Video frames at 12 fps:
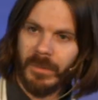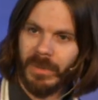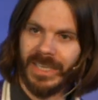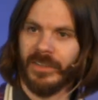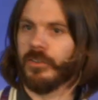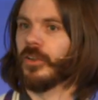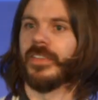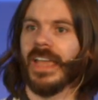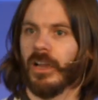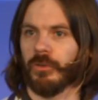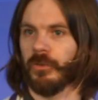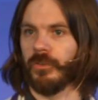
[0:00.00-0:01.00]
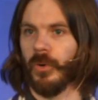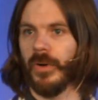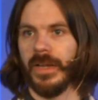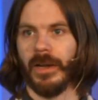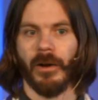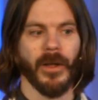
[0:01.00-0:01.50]
but let's look at the actual
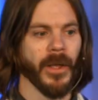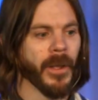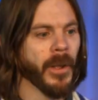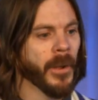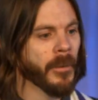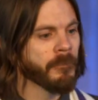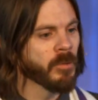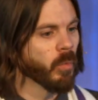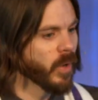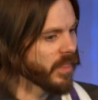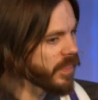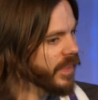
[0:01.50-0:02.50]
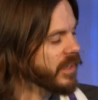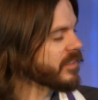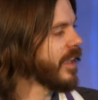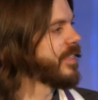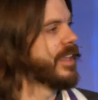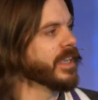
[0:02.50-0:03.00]
story here. One of the things
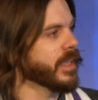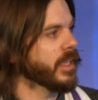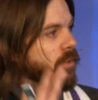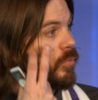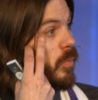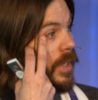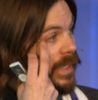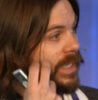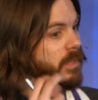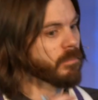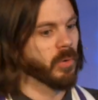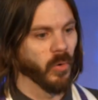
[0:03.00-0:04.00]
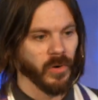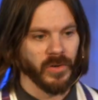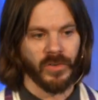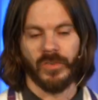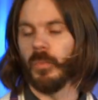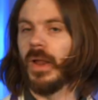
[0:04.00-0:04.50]
I think is really
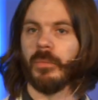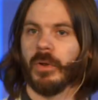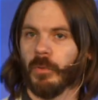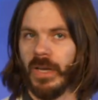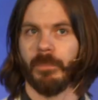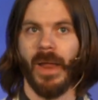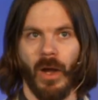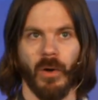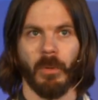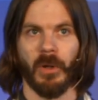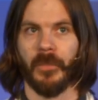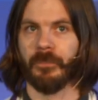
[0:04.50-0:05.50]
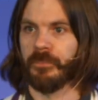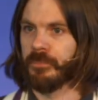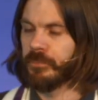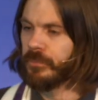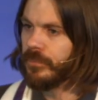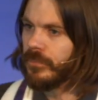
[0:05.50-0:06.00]
important when we read a parable
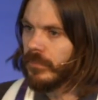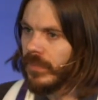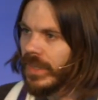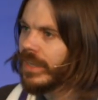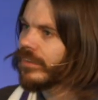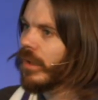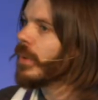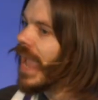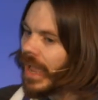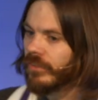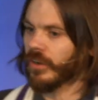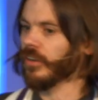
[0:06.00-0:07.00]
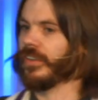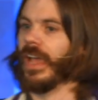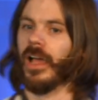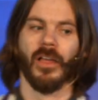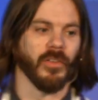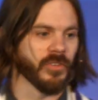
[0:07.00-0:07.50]
is that we ask
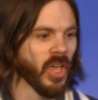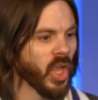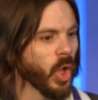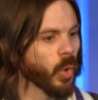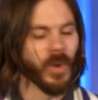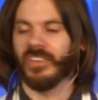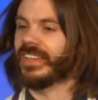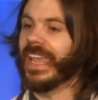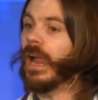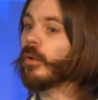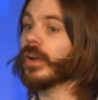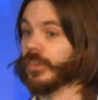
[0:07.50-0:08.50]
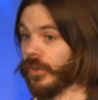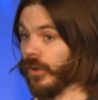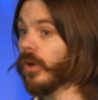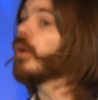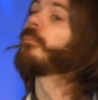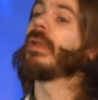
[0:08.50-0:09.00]
ourselves which
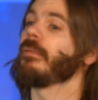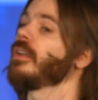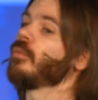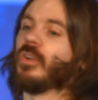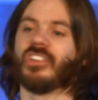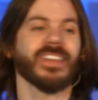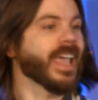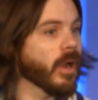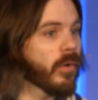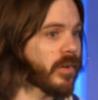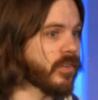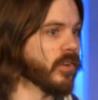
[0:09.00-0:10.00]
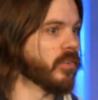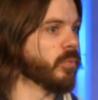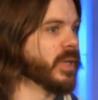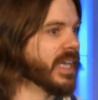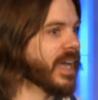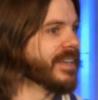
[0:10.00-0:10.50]
character, or maybe which characters,
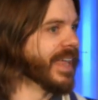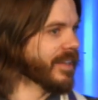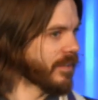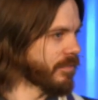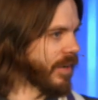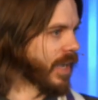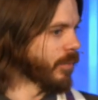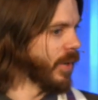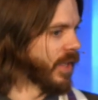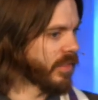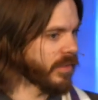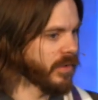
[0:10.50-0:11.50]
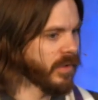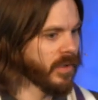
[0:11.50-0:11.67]
we identify with.